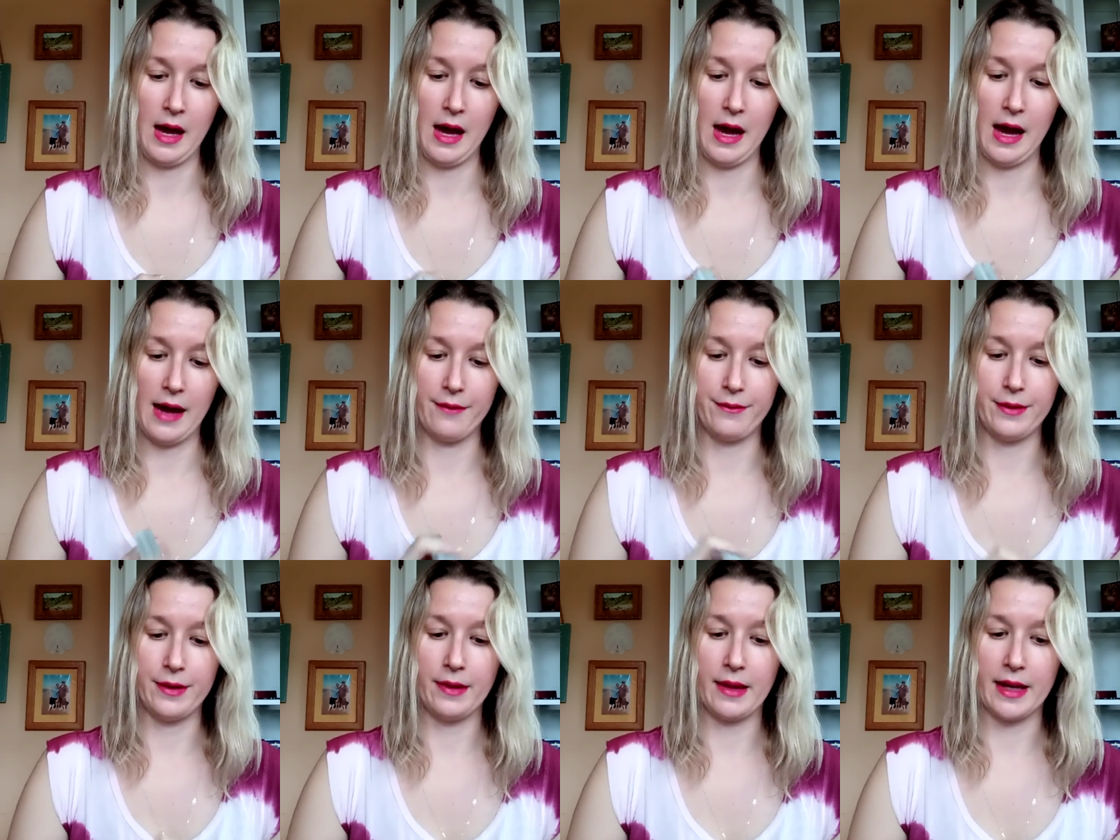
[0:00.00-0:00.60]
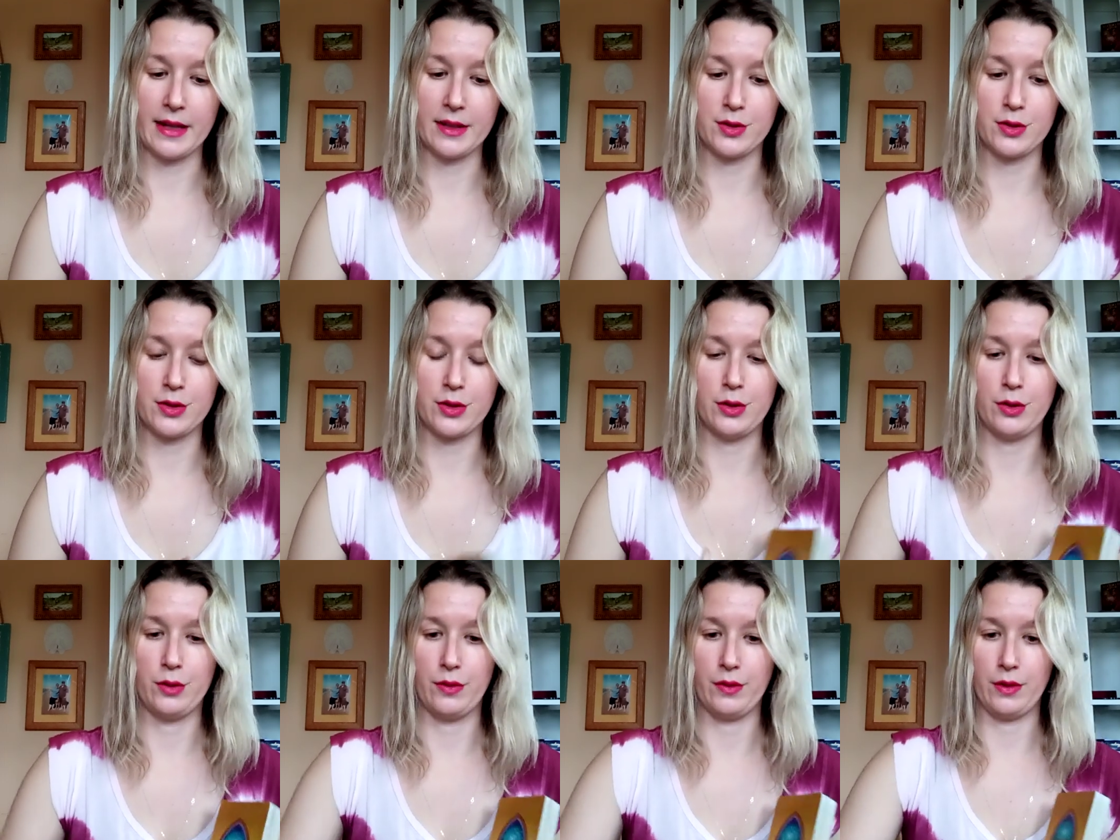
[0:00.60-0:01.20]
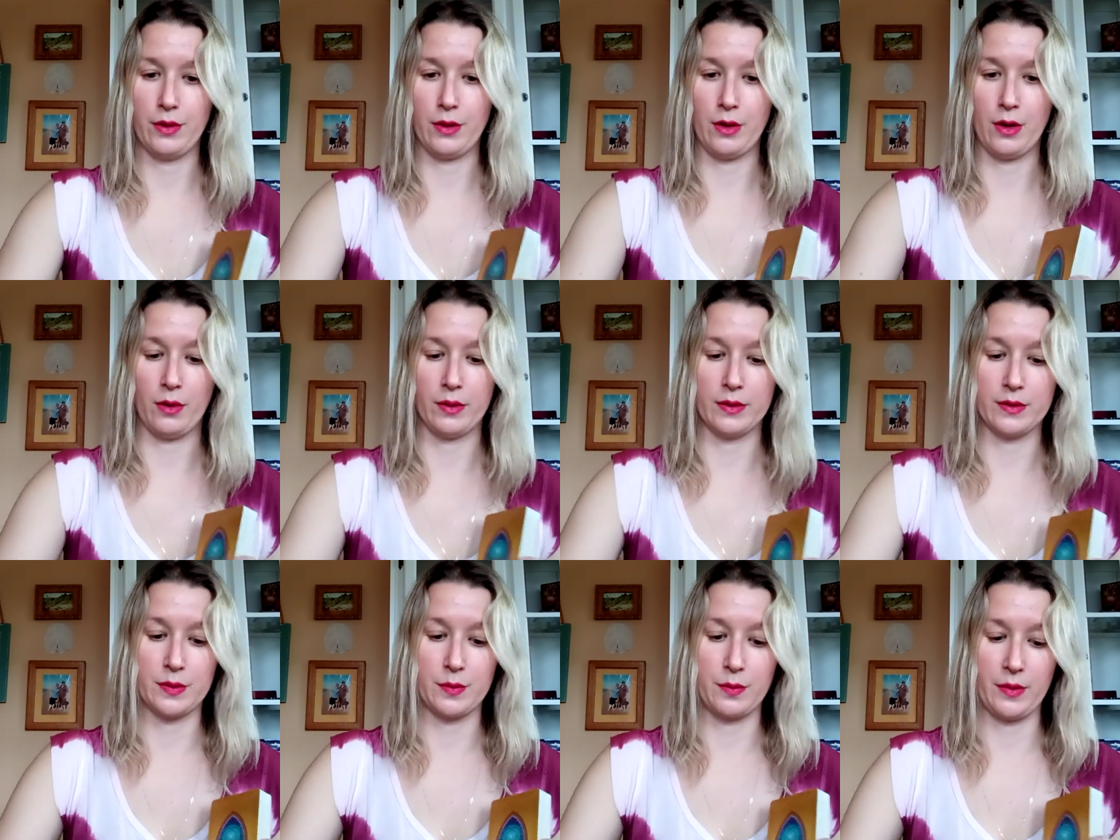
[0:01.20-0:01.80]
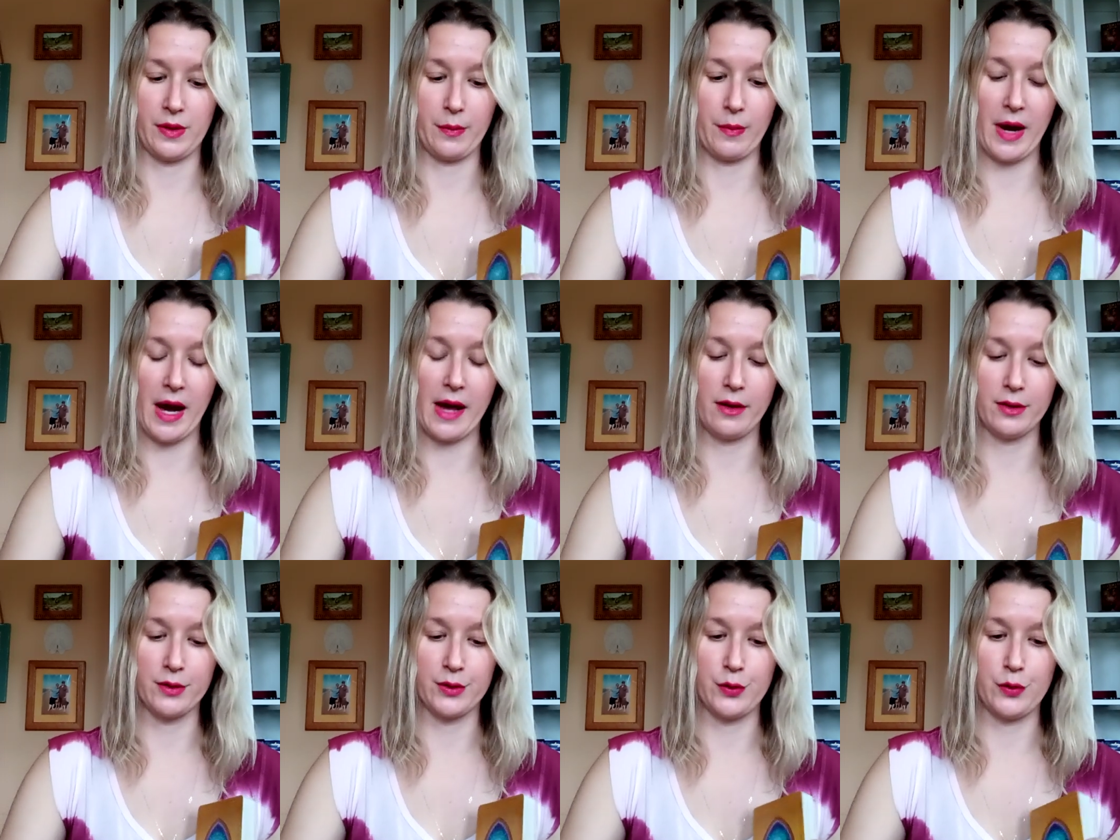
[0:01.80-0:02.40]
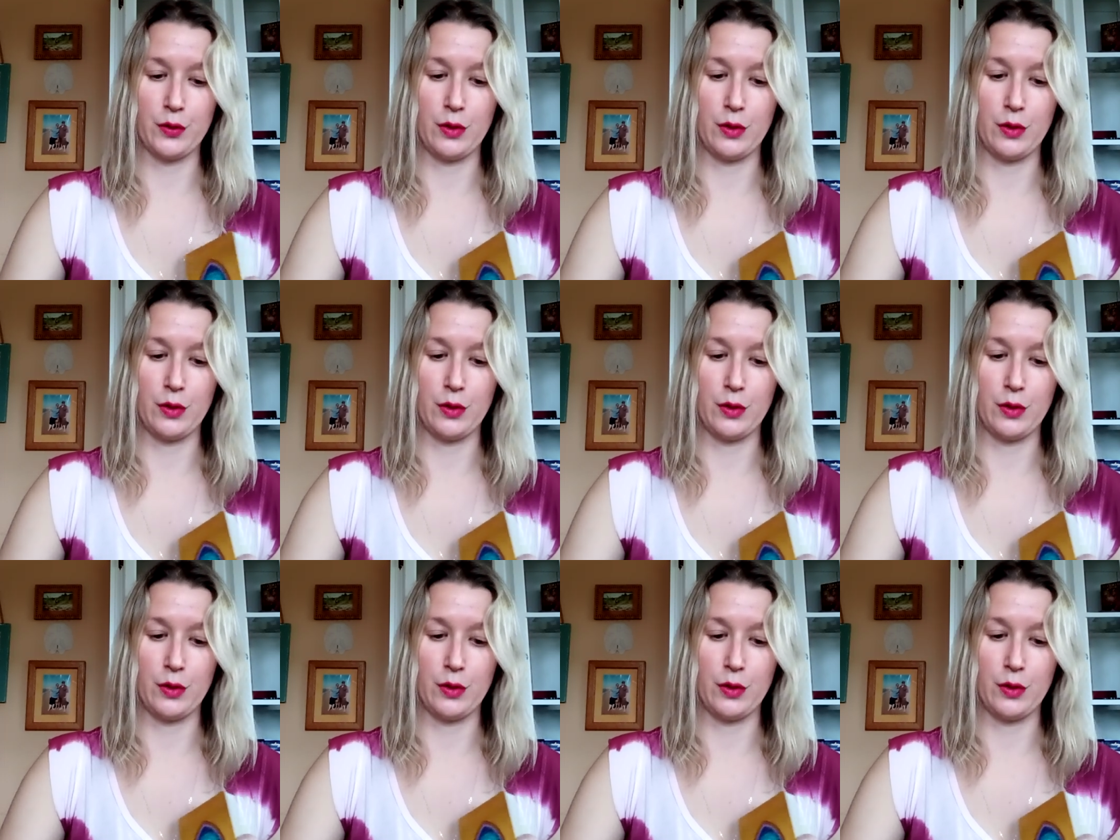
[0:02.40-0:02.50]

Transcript: I feel like too, with pile 2,